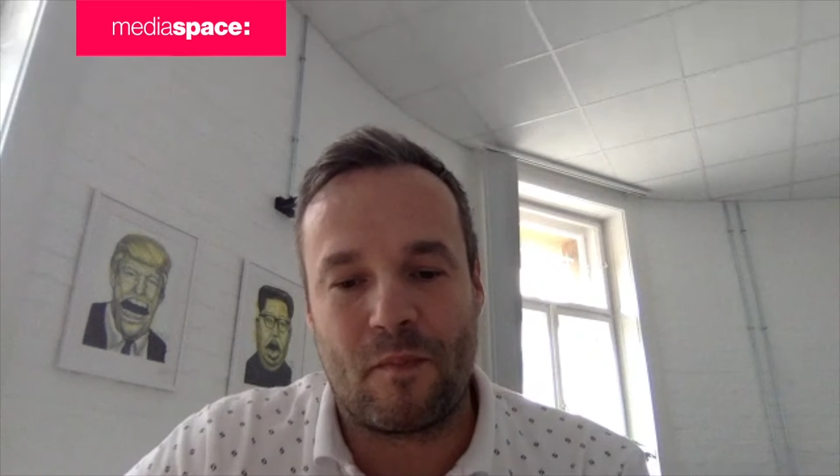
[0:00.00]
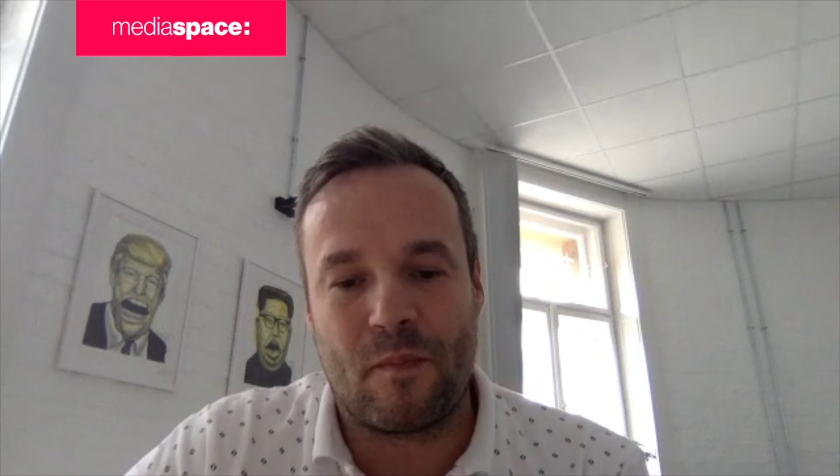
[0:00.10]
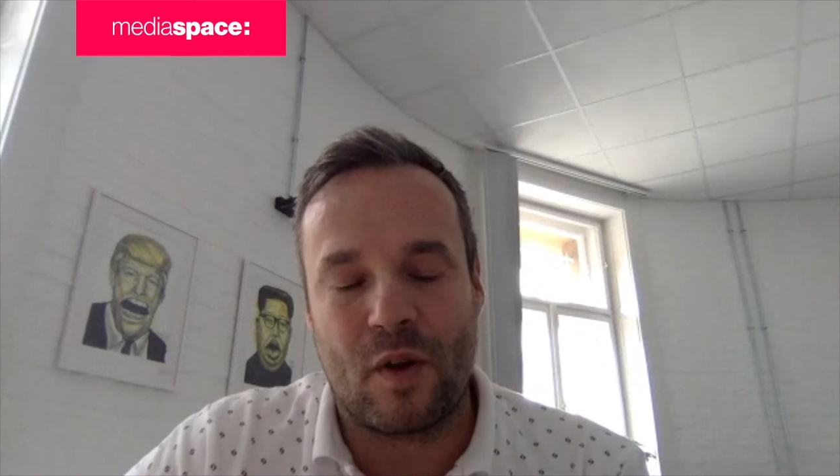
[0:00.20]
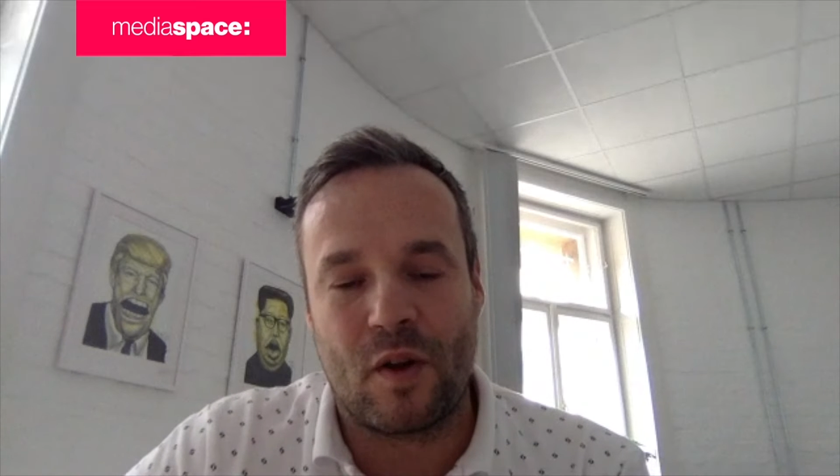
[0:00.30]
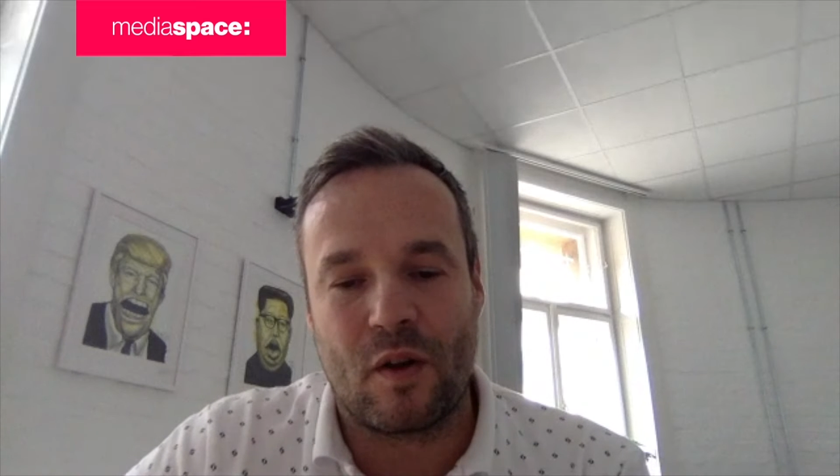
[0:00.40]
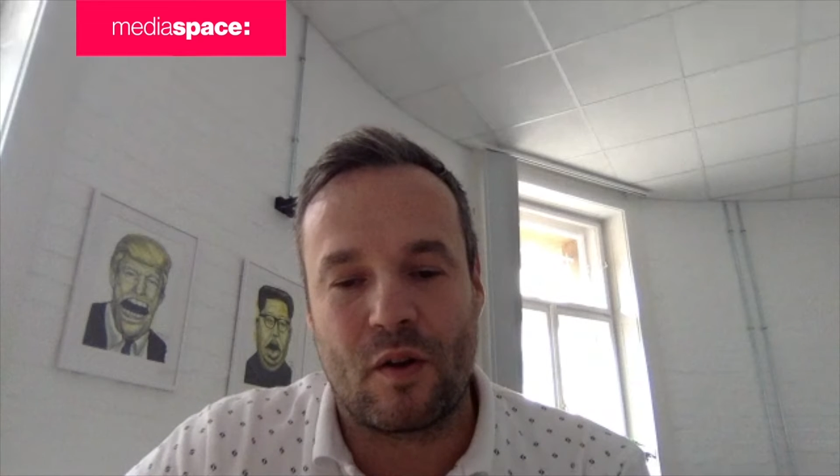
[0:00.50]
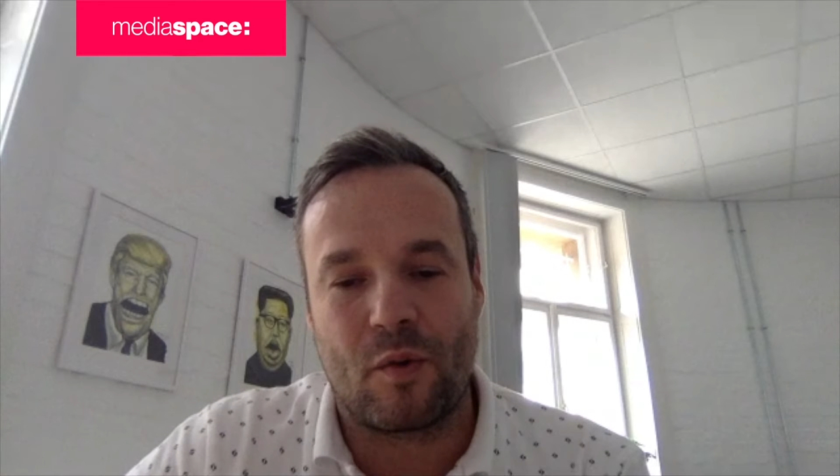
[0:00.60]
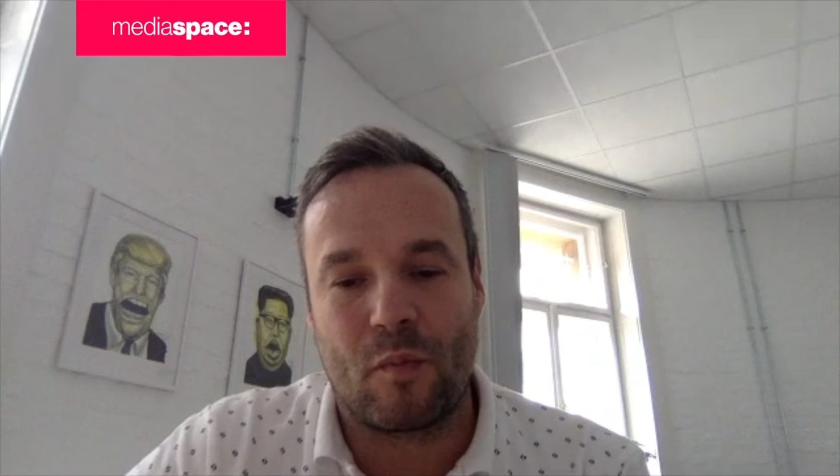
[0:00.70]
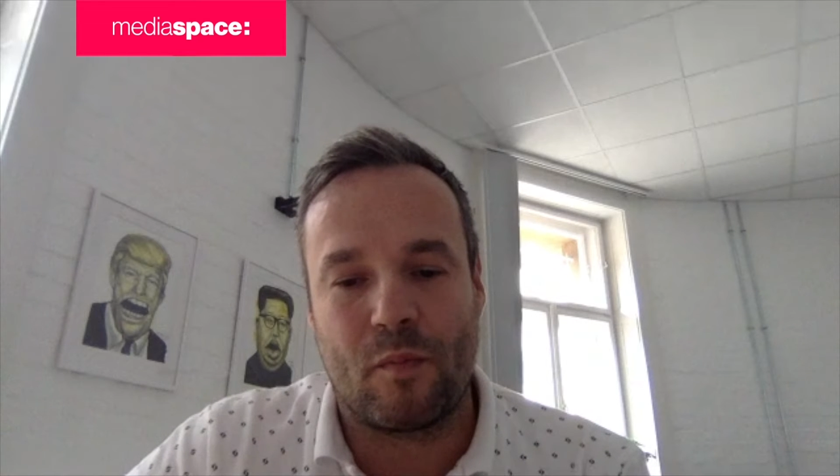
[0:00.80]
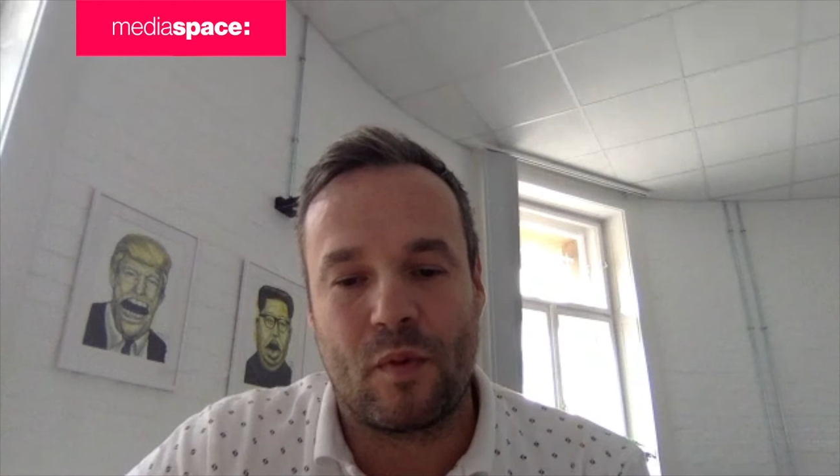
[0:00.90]

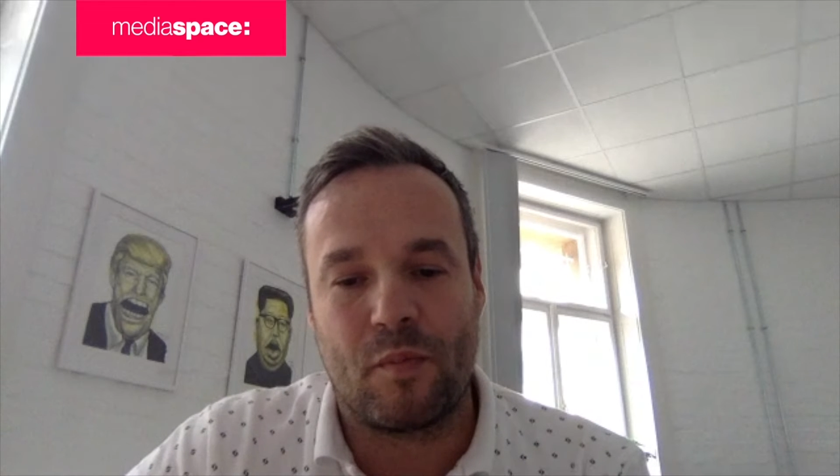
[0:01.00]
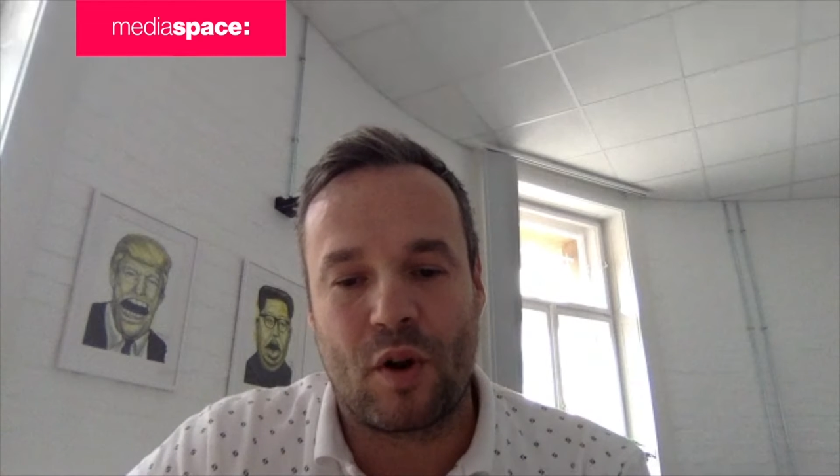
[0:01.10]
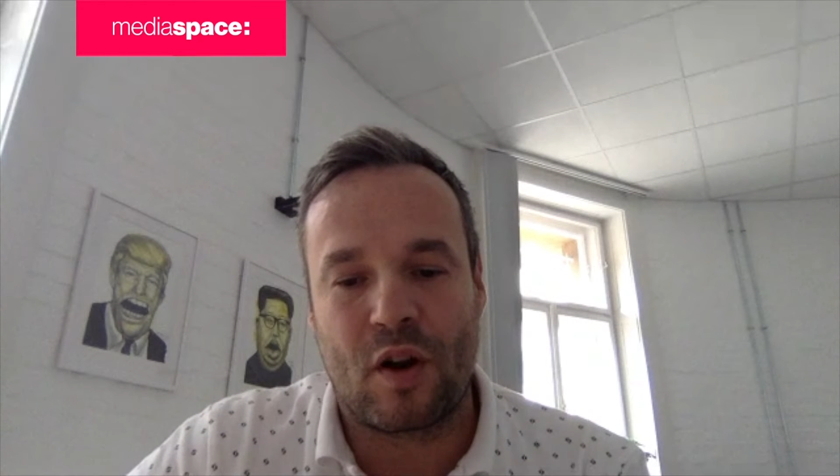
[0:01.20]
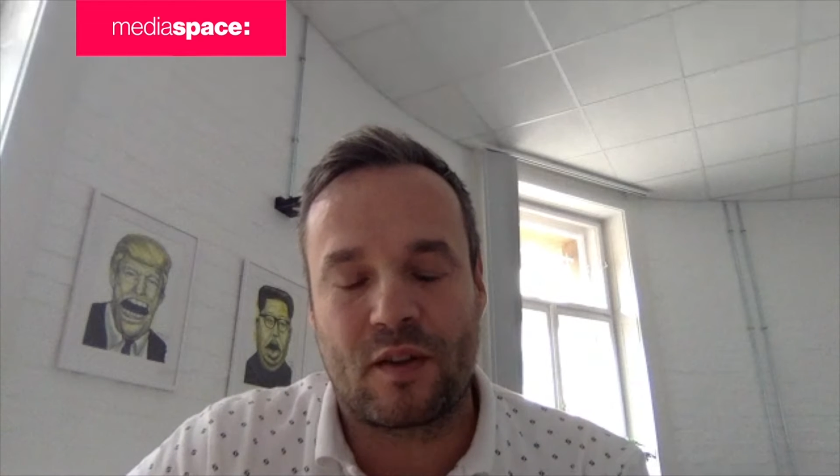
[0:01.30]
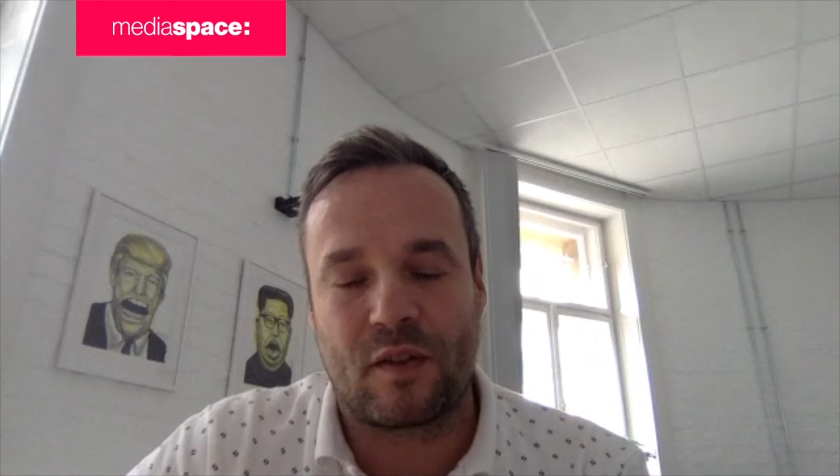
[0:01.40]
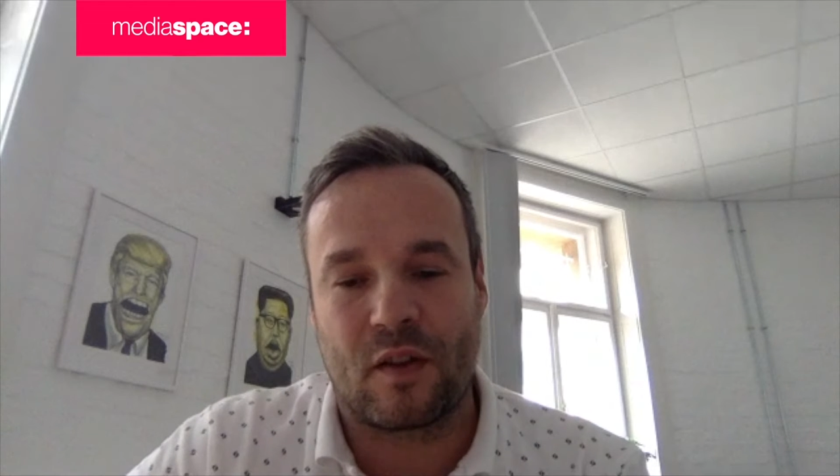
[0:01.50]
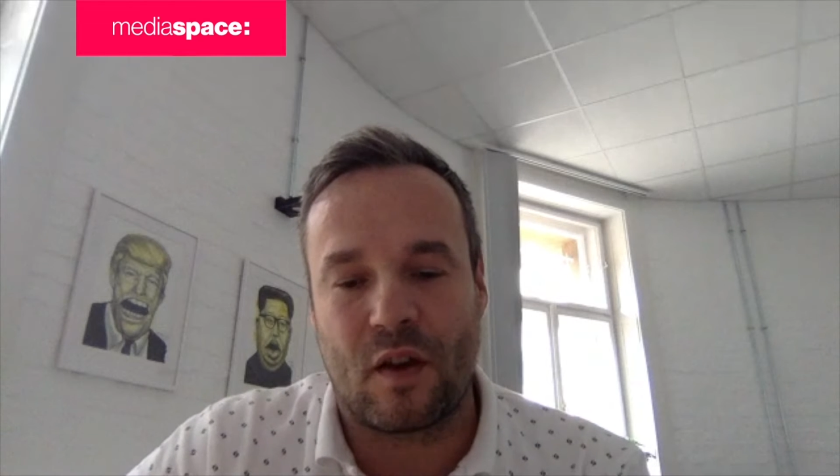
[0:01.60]
brought